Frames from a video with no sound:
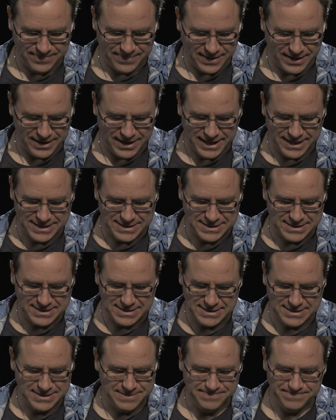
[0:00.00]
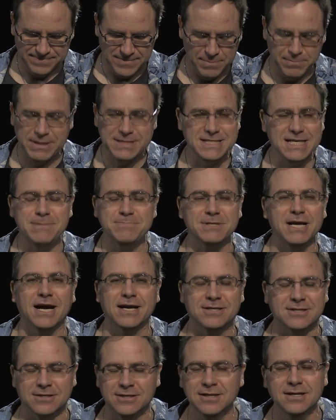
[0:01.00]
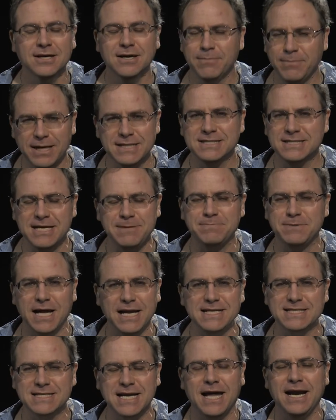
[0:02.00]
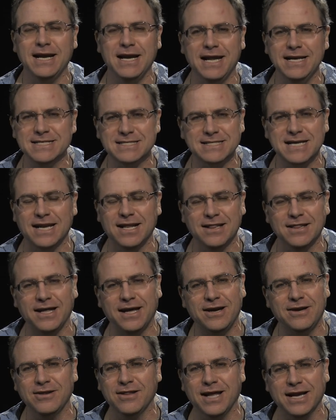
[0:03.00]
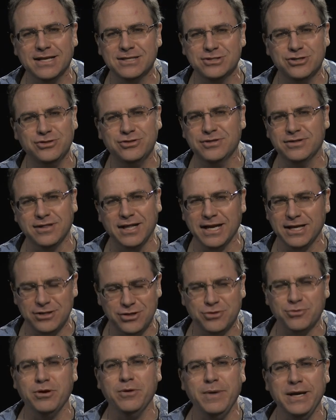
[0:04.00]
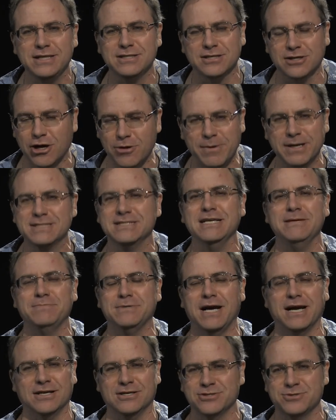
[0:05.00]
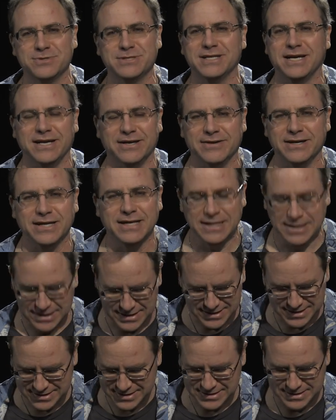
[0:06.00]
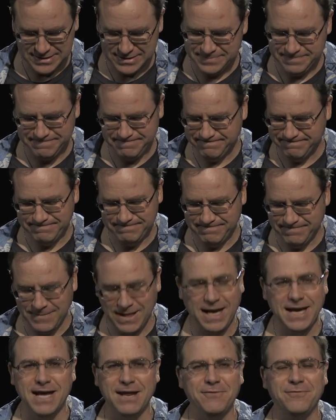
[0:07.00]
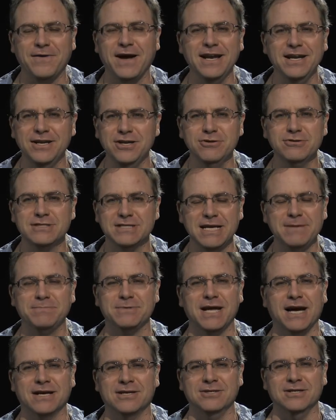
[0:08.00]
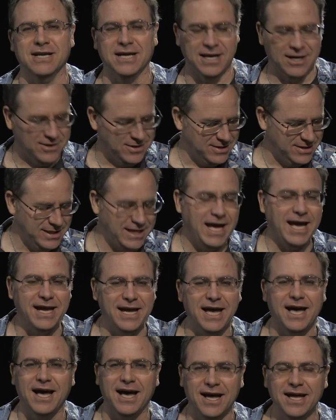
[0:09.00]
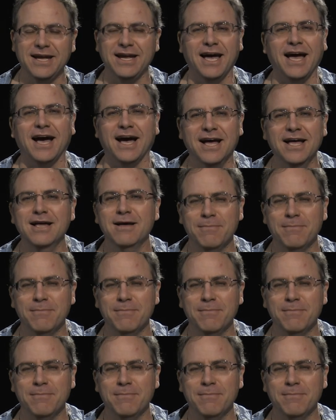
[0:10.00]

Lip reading: That's my sleep doctor. I just got a letter like 3 weeks ago. My sleep doctor's retiring. I gotta find a new sleep doctor now. Yeah.